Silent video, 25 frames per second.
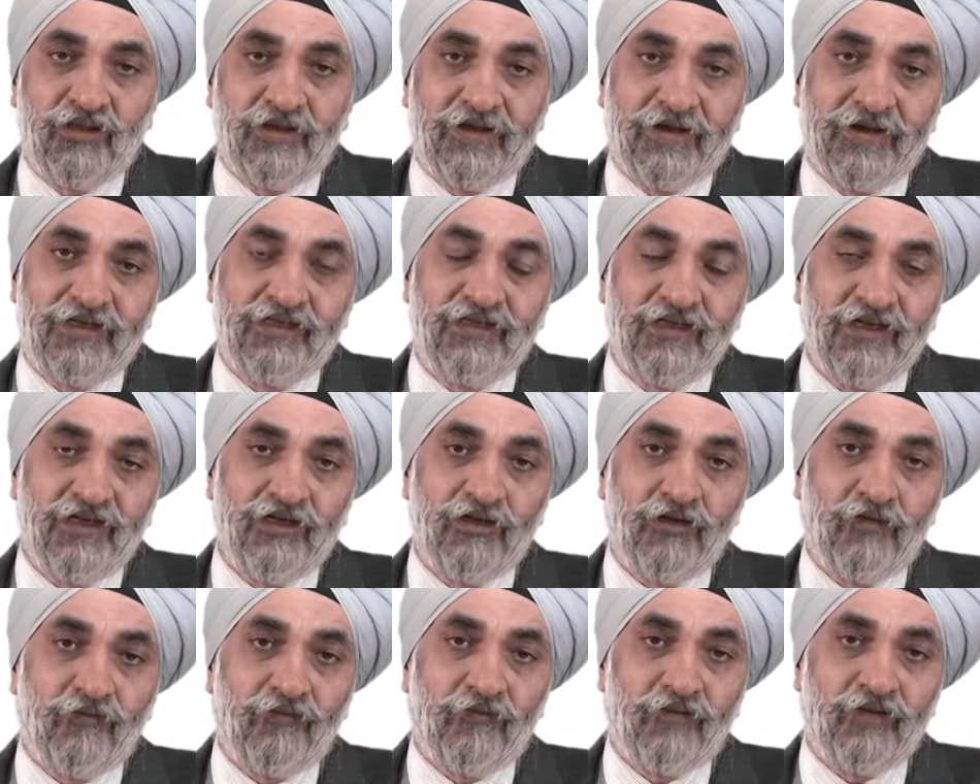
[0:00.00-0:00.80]
at the
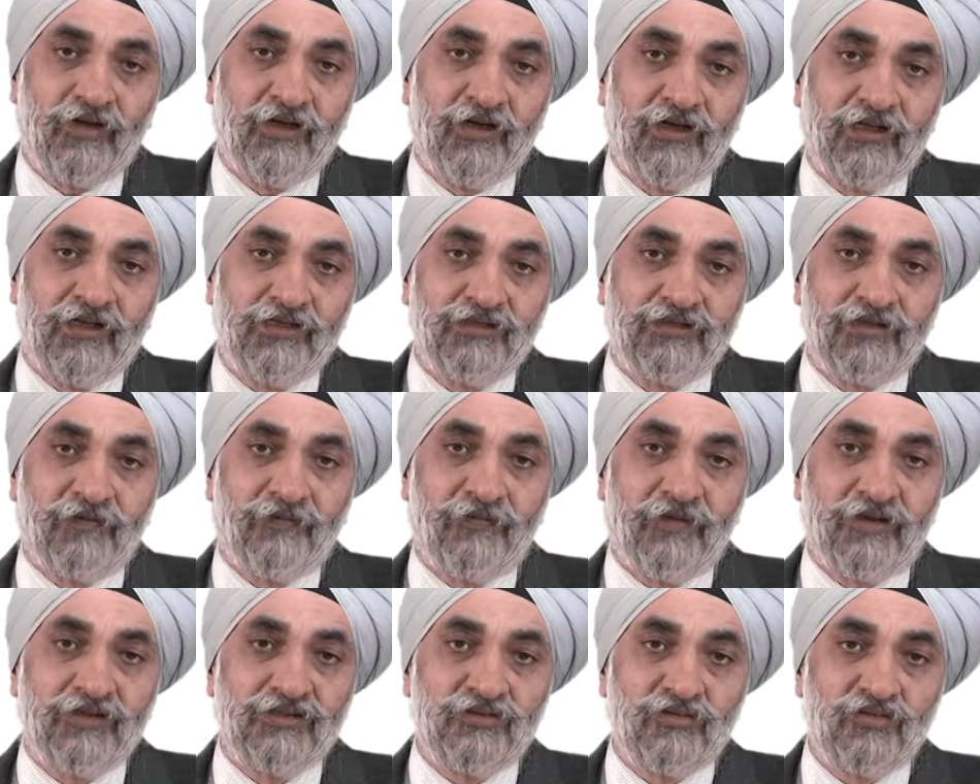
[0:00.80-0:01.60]
end of intensive
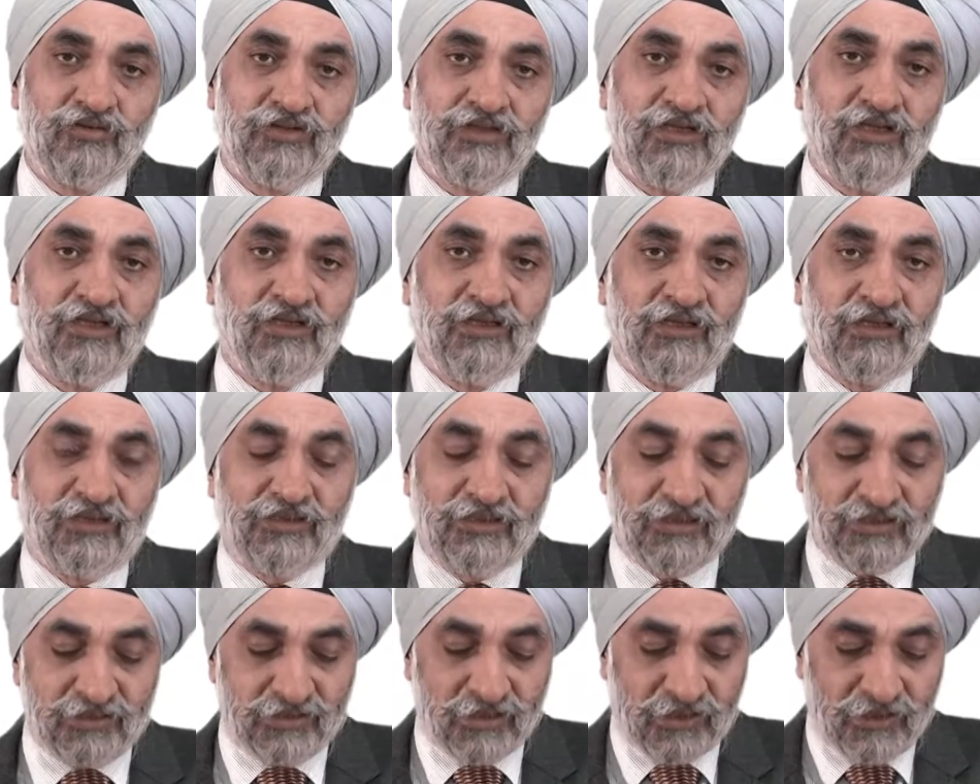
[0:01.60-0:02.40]
phase to see that
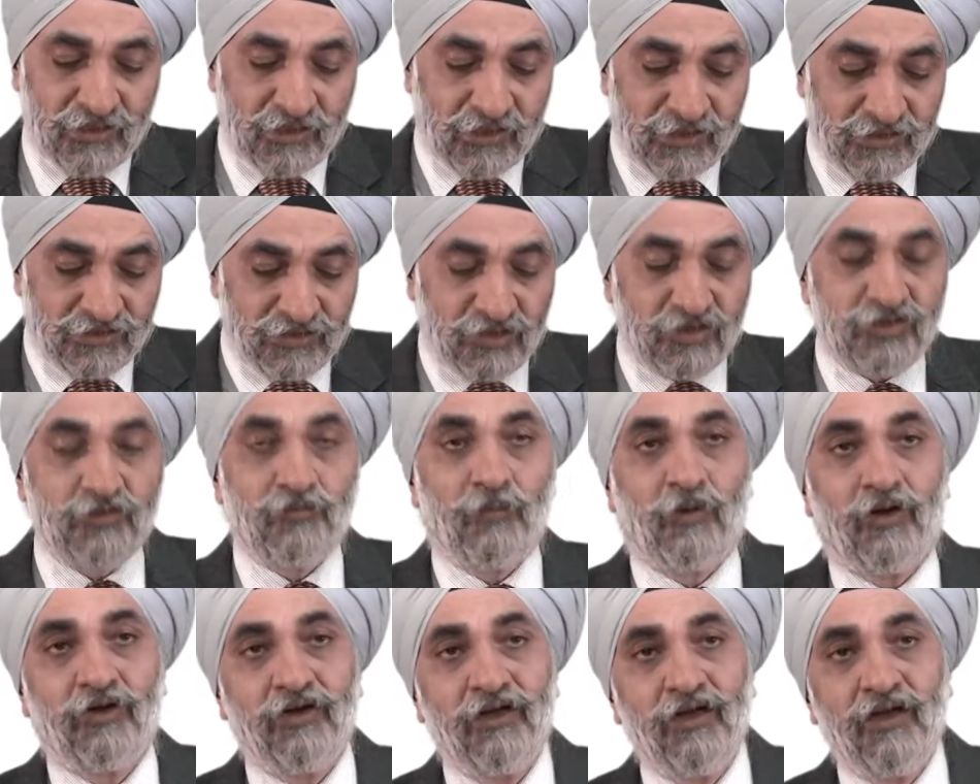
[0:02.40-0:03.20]
this child has
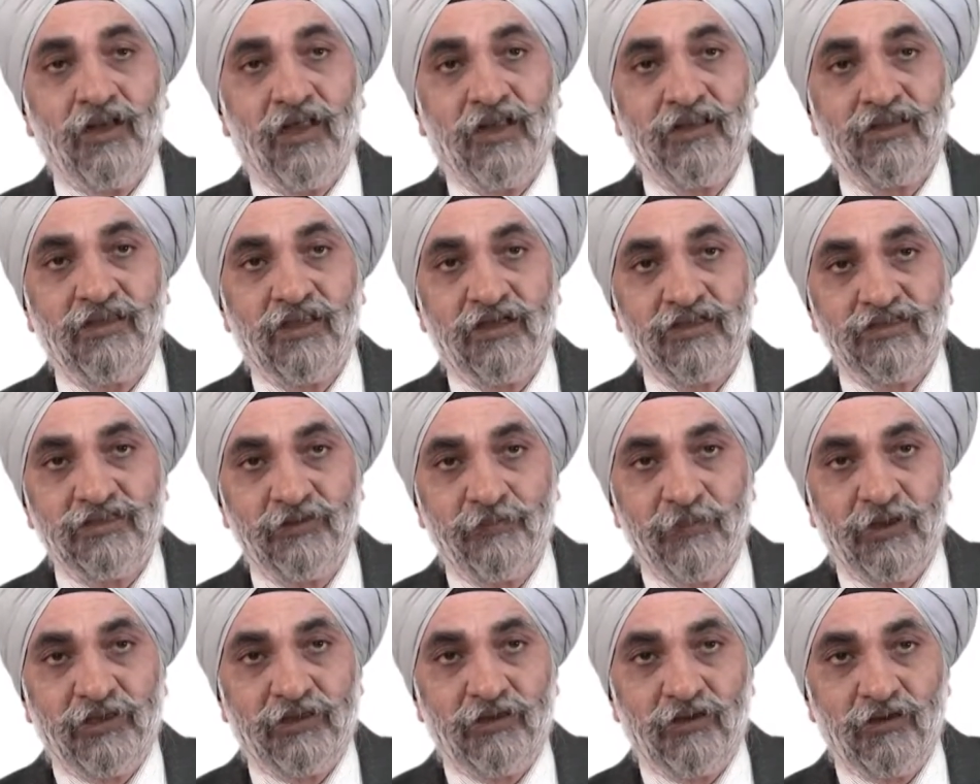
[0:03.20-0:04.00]
responded and there is a
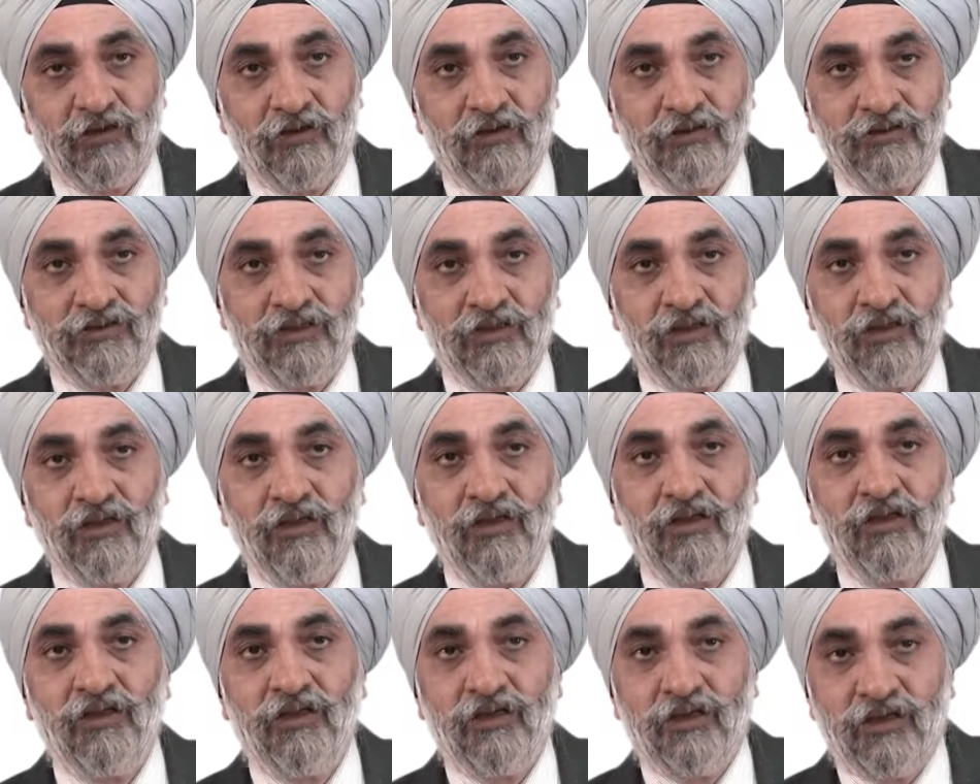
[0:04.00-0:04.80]
bacteriological
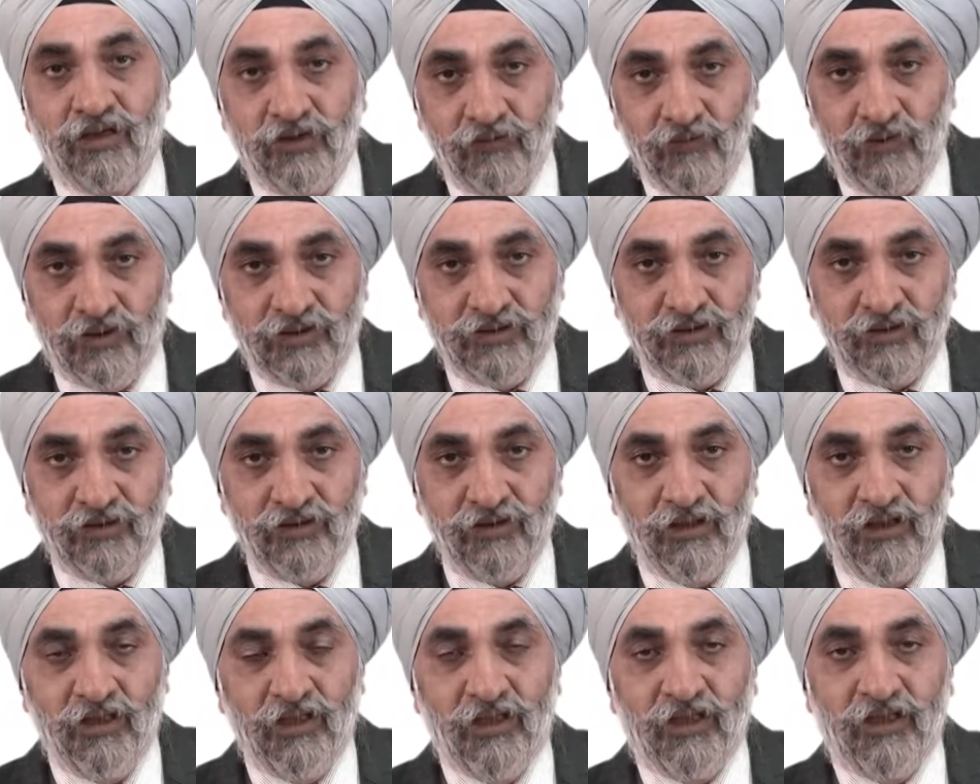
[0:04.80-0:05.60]
conversion,
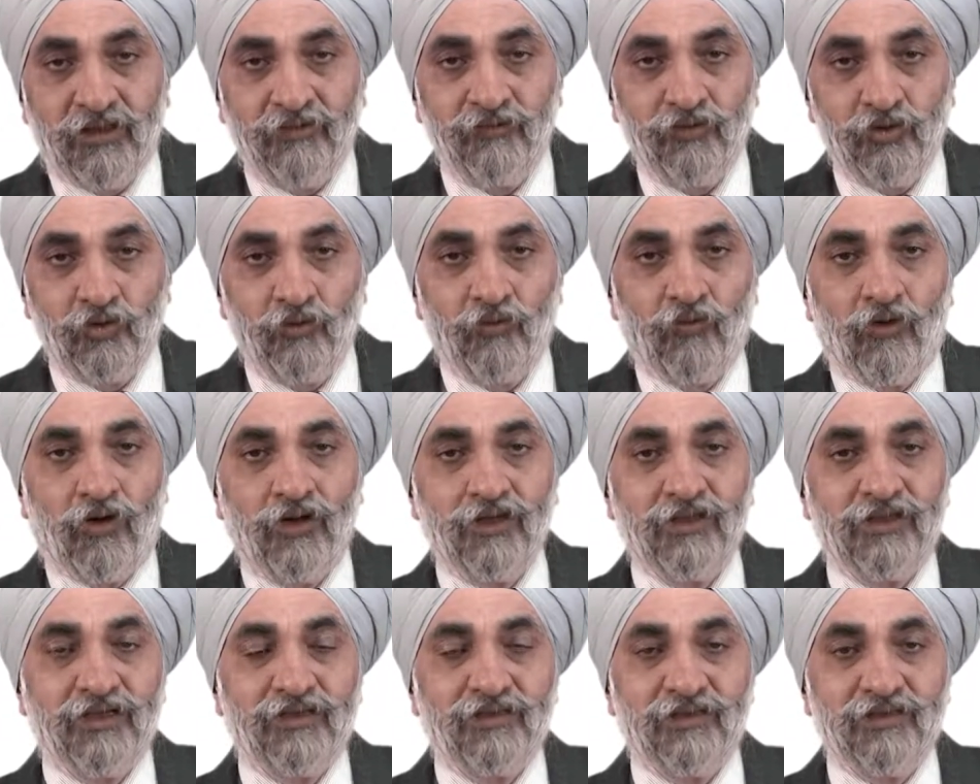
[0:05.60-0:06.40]
and you
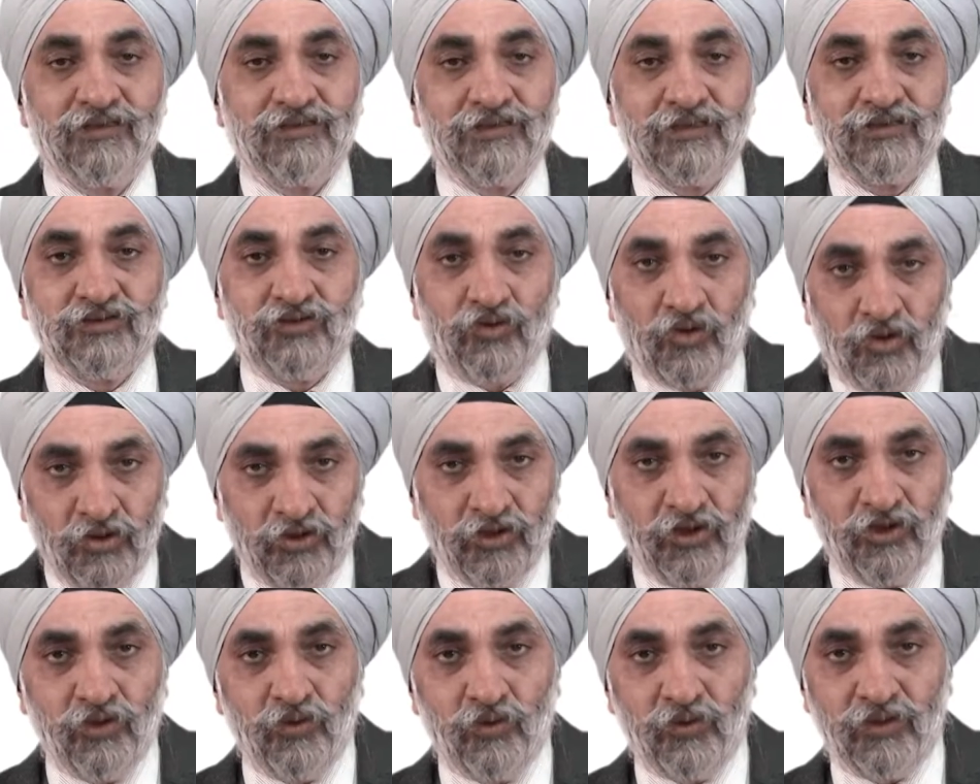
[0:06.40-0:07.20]
want that this has
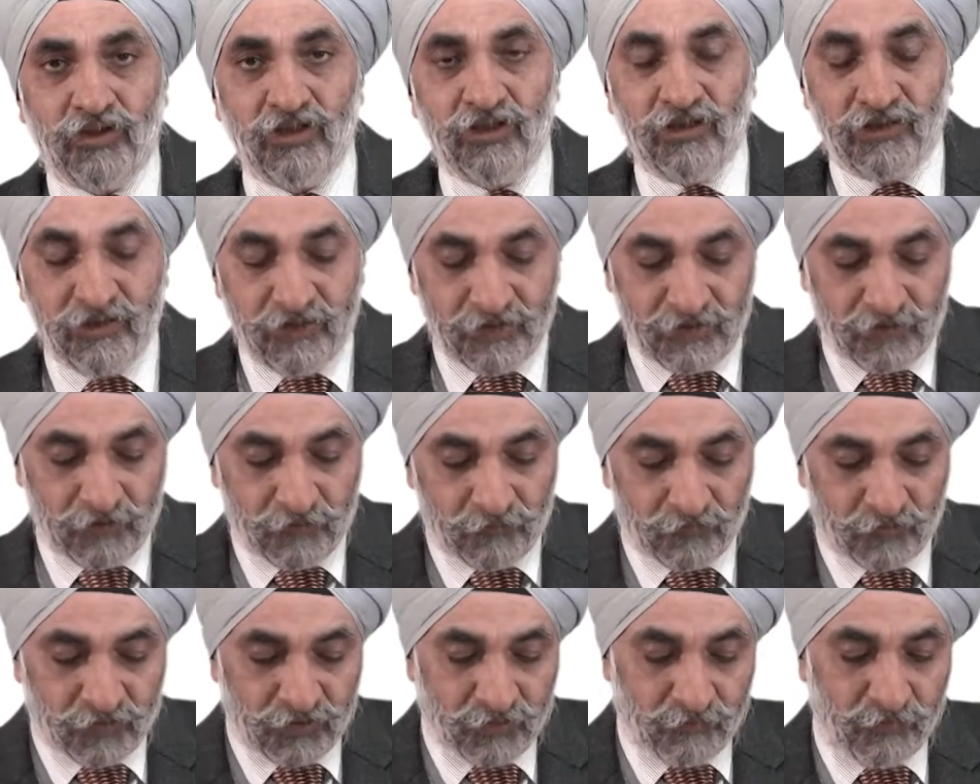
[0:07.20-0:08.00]
continued till the end
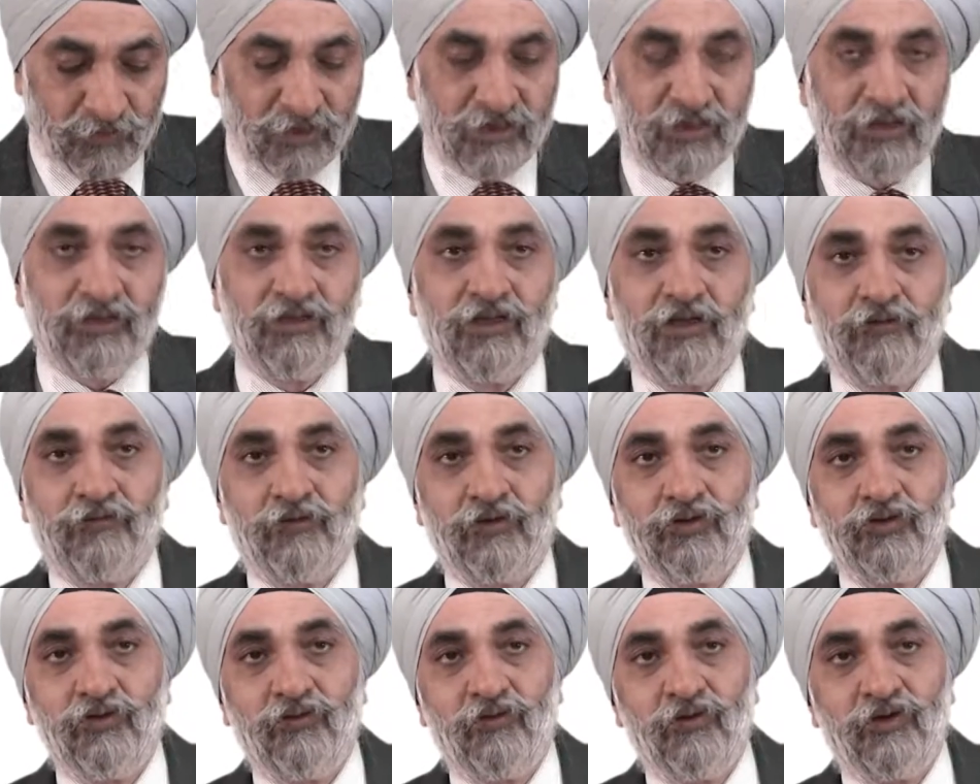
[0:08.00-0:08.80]
of treatment, and
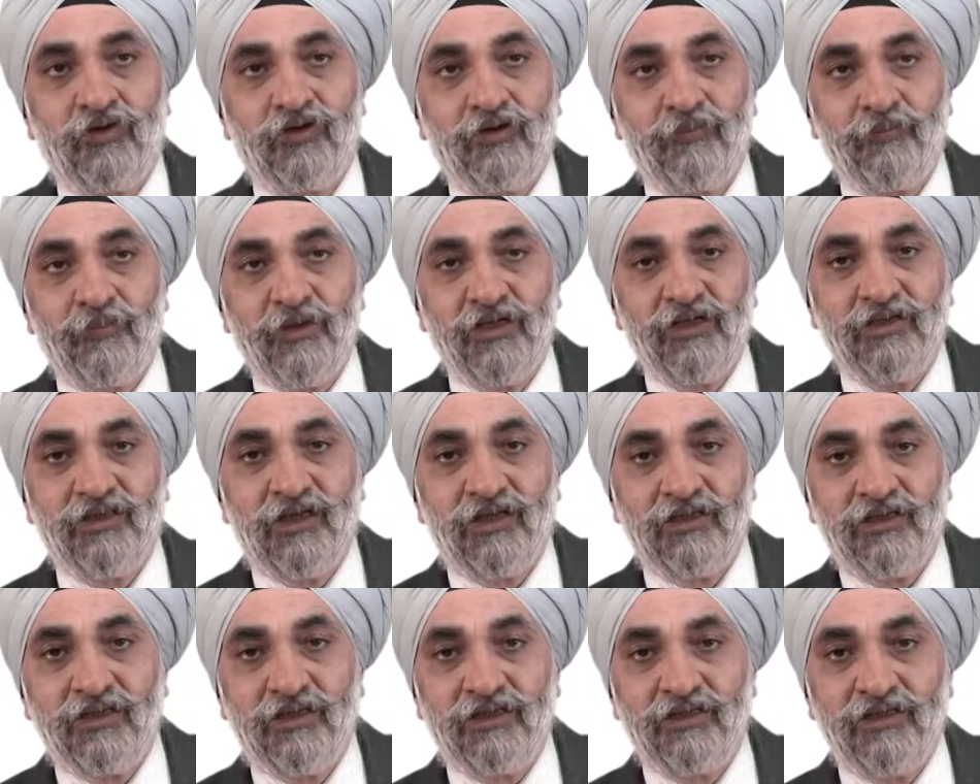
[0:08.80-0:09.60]
therefore, you would repeat
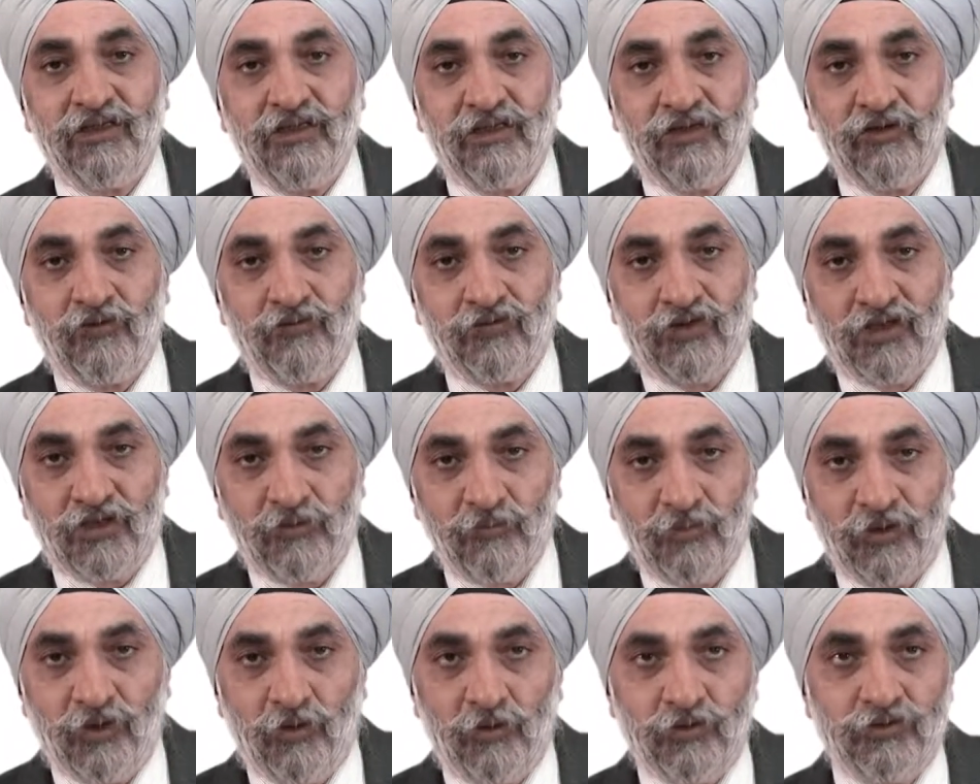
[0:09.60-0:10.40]
that at the end of
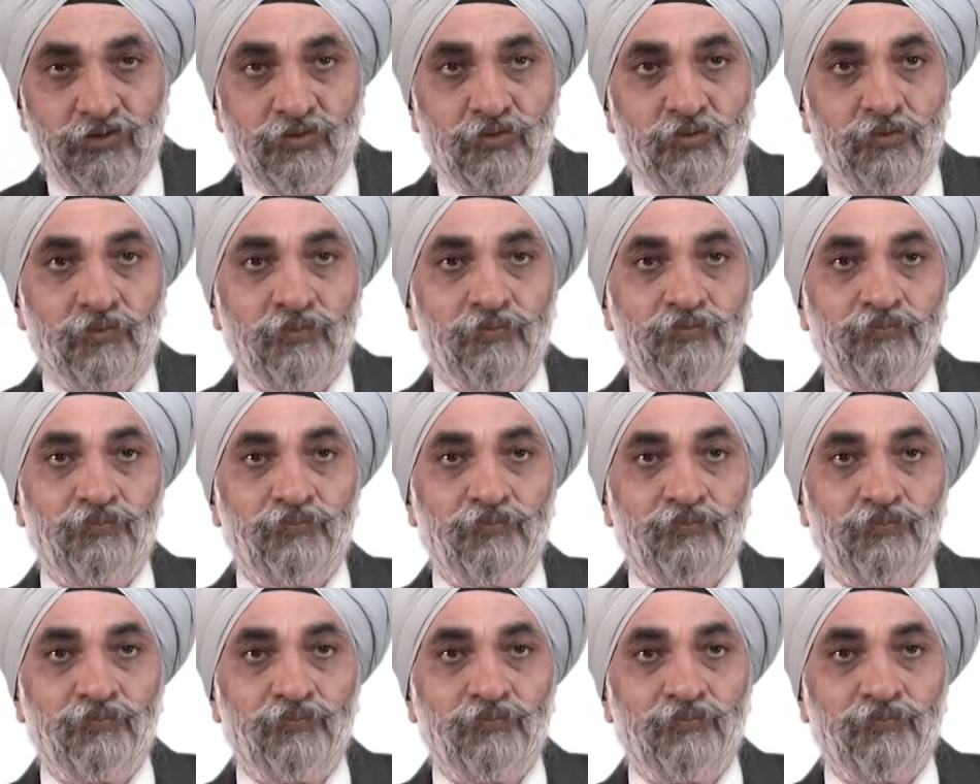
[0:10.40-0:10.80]
therapy also.